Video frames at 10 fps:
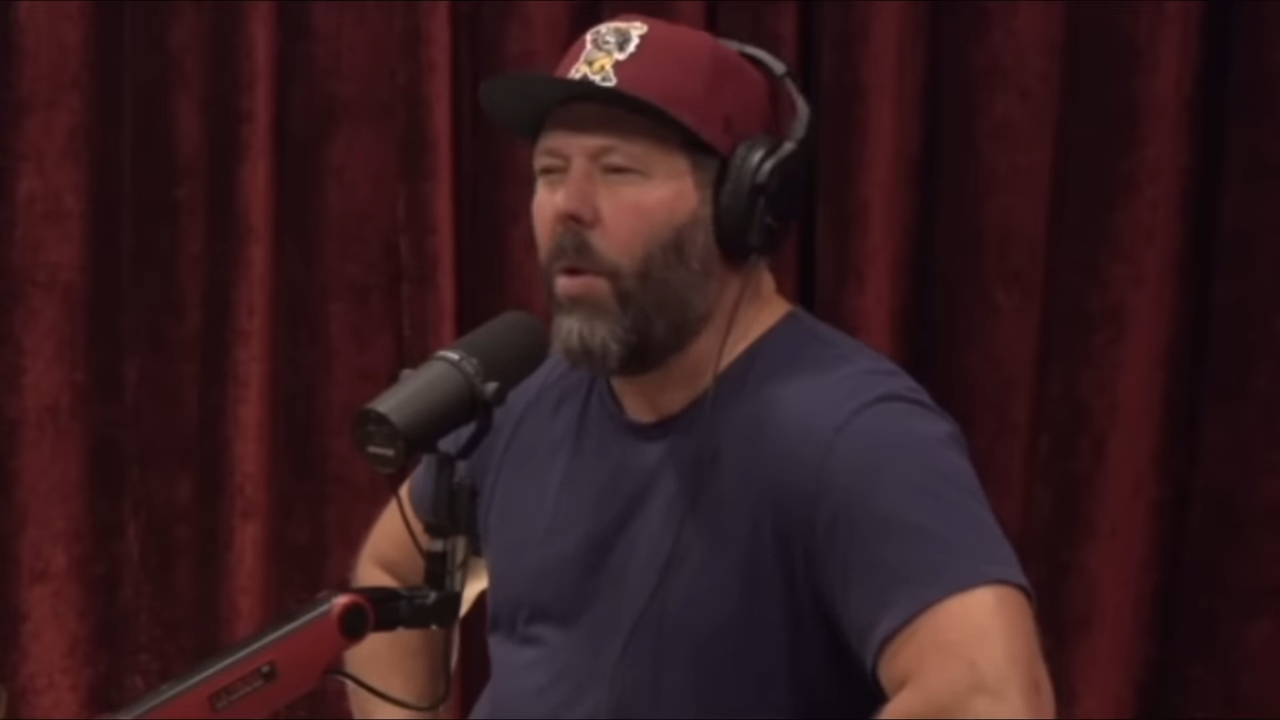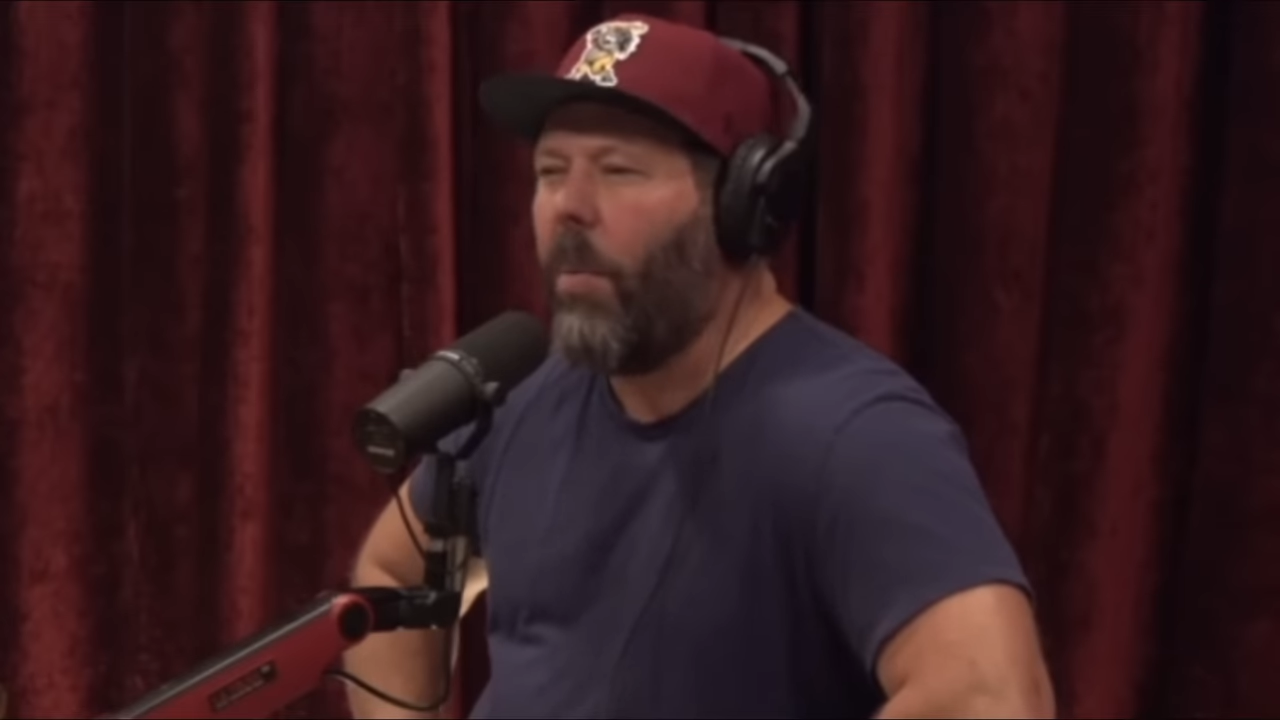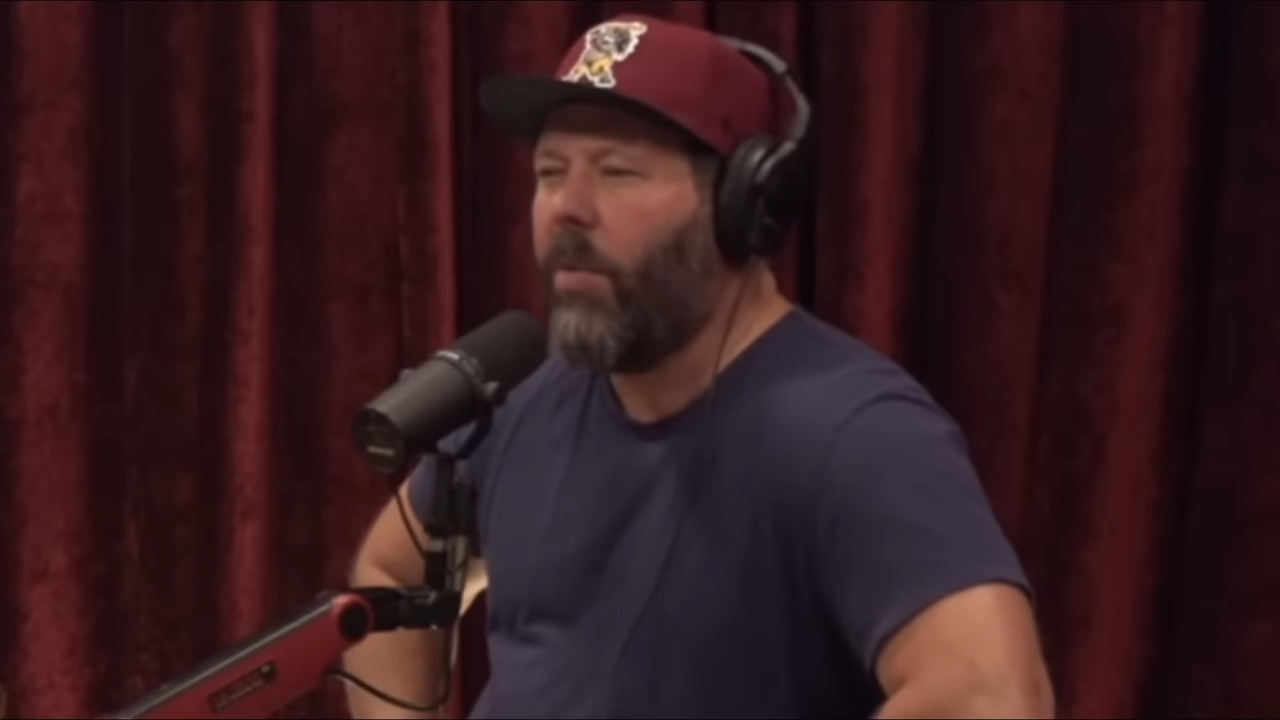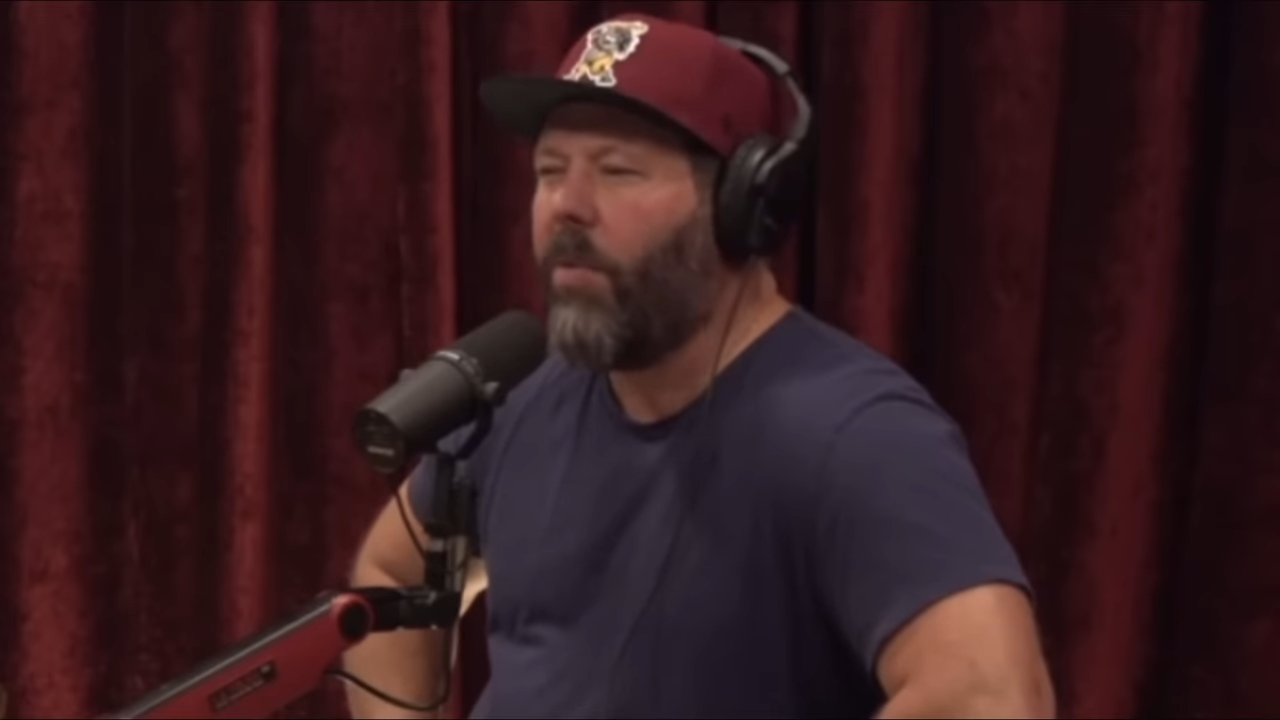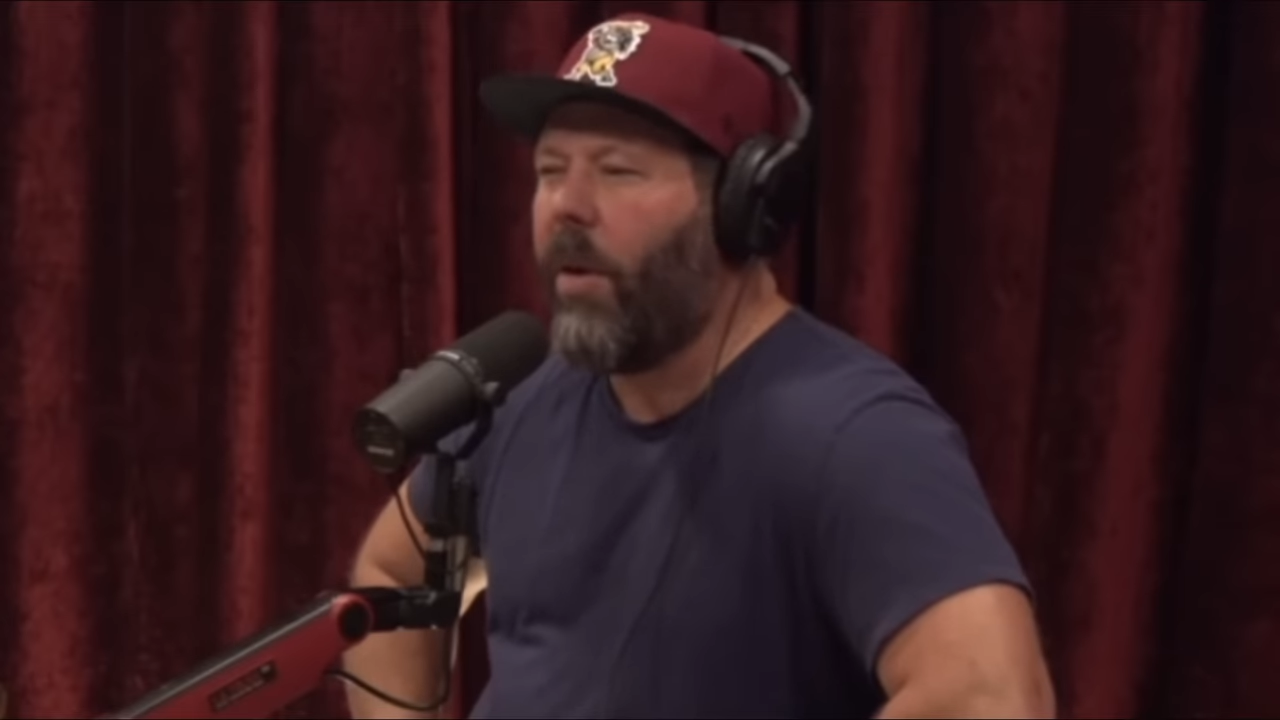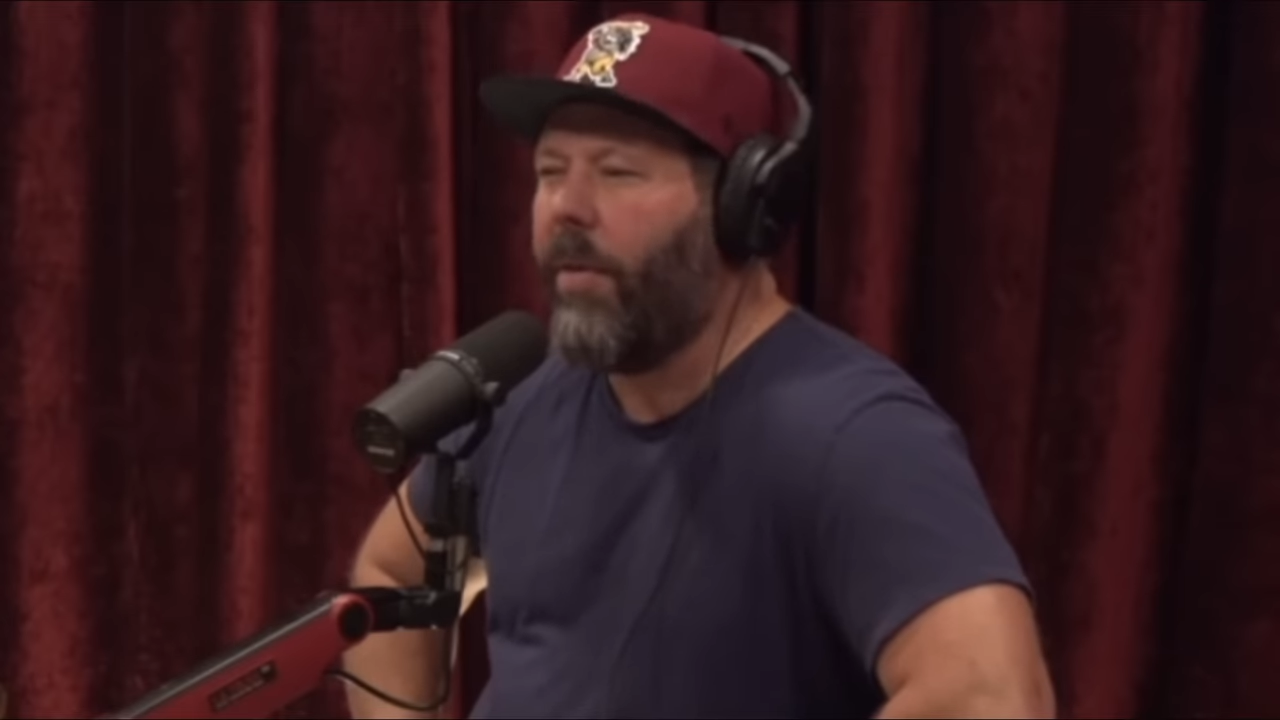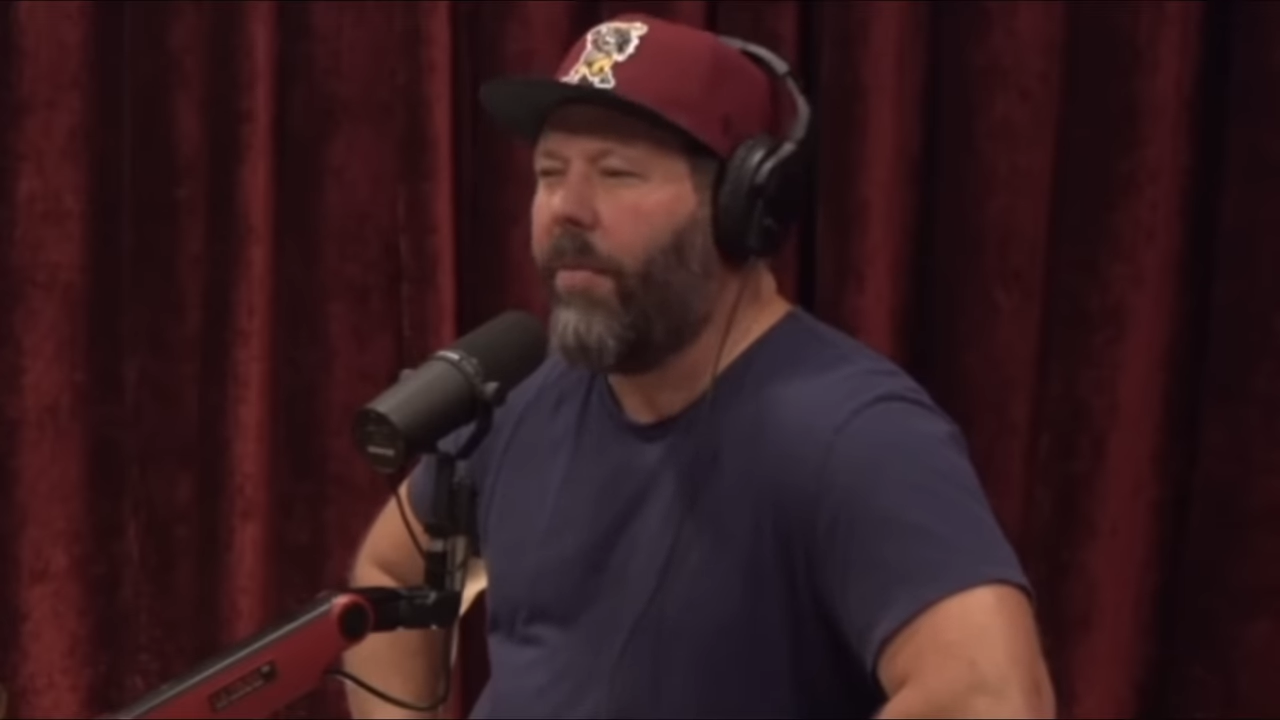you're almost trying to